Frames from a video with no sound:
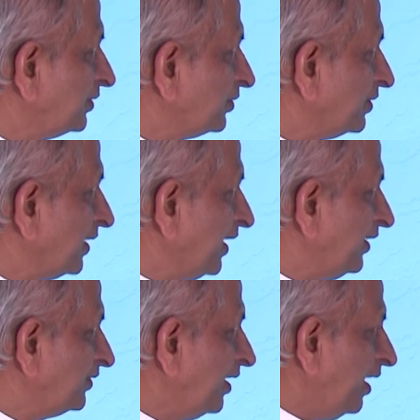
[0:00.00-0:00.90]
So that
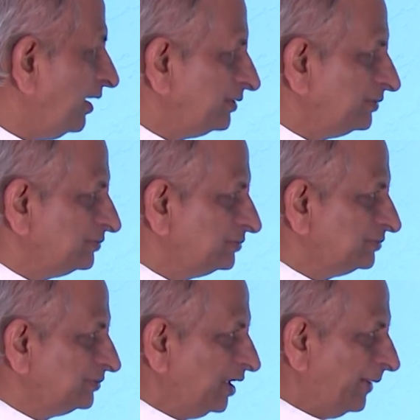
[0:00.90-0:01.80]
is
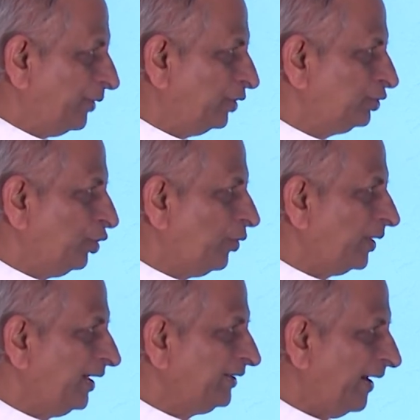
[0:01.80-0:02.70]
about
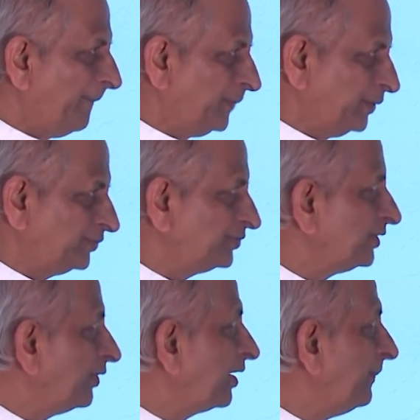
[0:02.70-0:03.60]
covalent compounds.
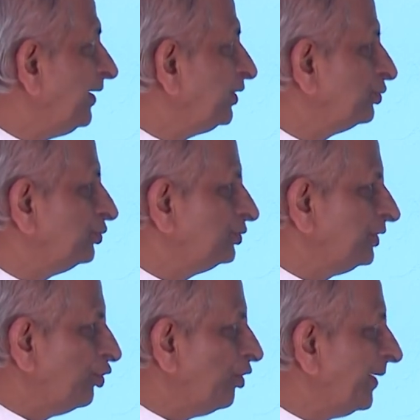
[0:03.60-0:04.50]
Now coming to
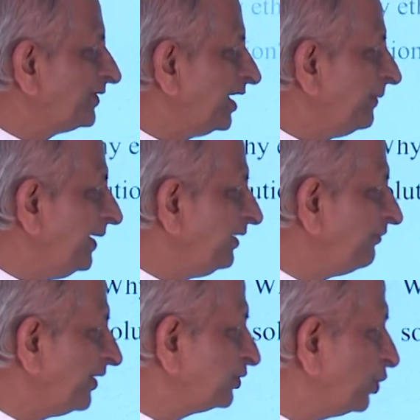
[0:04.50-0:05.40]
the home assignment,
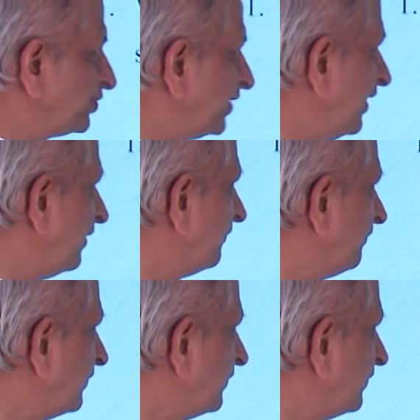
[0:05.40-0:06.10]
first question,